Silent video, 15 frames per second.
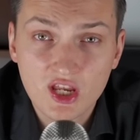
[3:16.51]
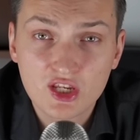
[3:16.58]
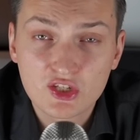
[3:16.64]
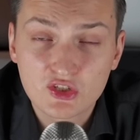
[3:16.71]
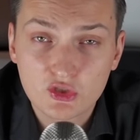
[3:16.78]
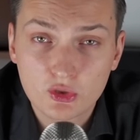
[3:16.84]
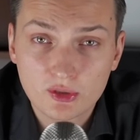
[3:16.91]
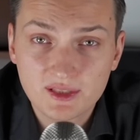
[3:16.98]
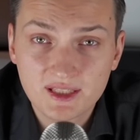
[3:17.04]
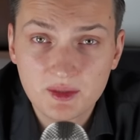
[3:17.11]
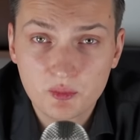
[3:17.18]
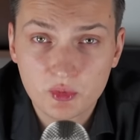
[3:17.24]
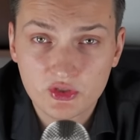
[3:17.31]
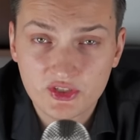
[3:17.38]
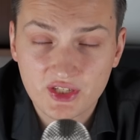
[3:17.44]

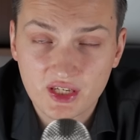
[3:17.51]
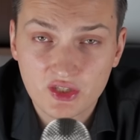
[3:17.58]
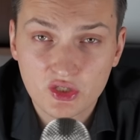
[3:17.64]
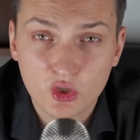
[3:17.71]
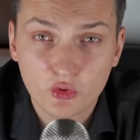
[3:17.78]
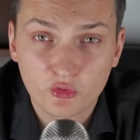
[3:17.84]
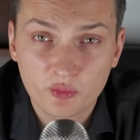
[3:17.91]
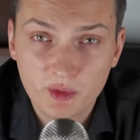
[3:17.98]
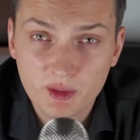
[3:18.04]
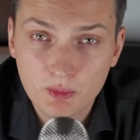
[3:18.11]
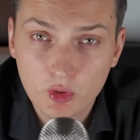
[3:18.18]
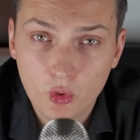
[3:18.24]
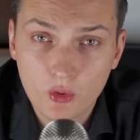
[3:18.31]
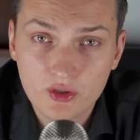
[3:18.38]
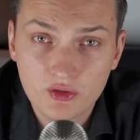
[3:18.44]
30% of meme
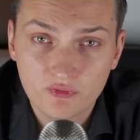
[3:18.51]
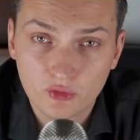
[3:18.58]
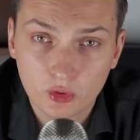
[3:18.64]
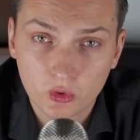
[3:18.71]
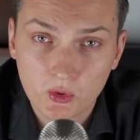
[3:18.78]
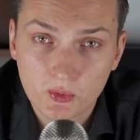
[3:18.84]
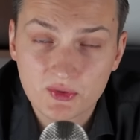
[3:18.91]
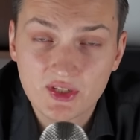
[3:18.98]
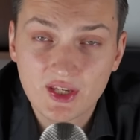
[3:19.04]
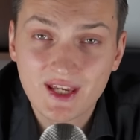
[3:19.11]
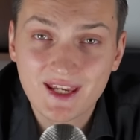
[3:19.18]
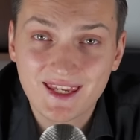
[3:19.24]
coin volumes